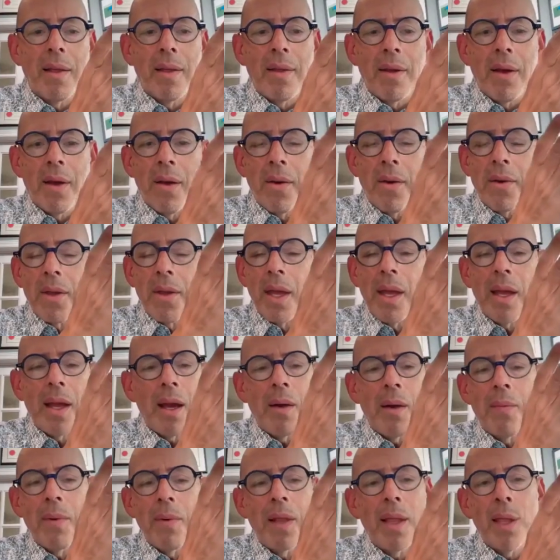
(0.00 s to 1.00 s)
okay, I
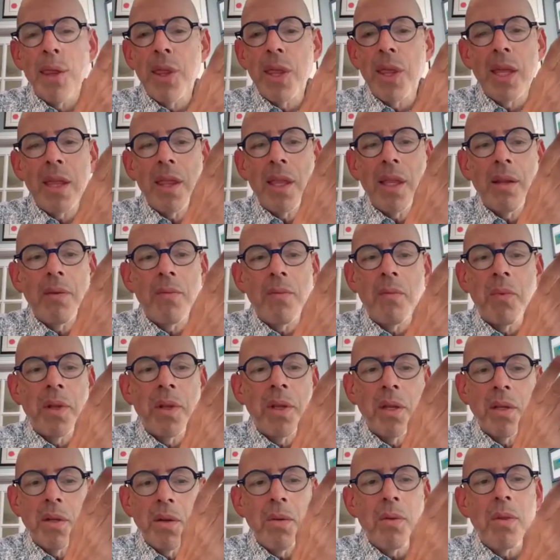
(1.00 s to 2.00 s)
really think that when
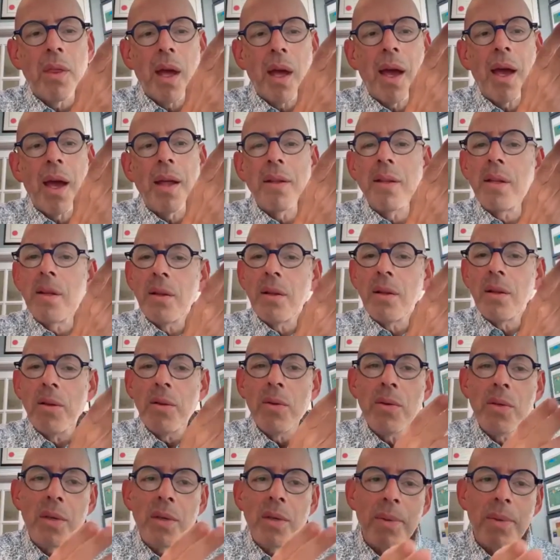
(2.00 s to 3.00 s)
you do that, you
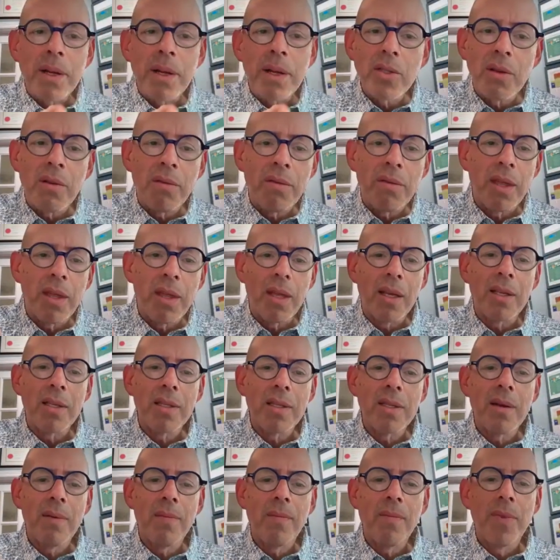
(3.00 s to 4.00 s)
lose a bunch of things.
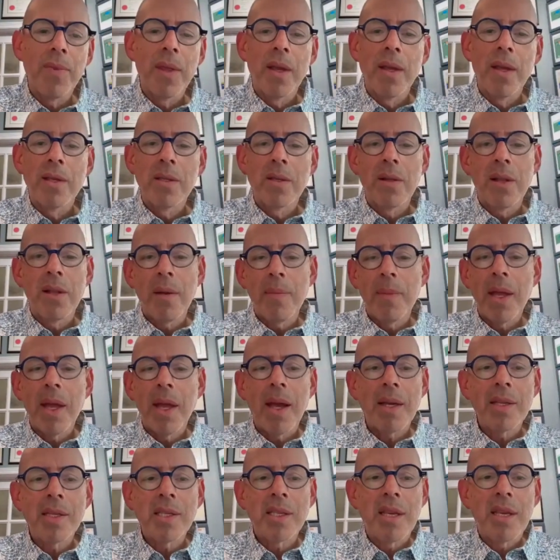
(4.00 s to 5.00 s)
So let me
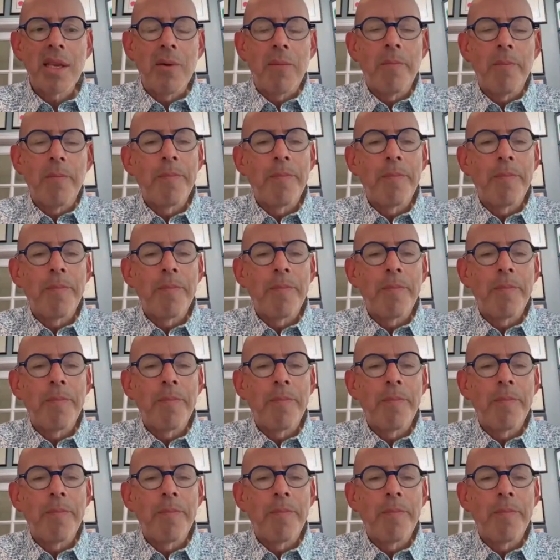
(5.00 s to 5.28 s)
ask you,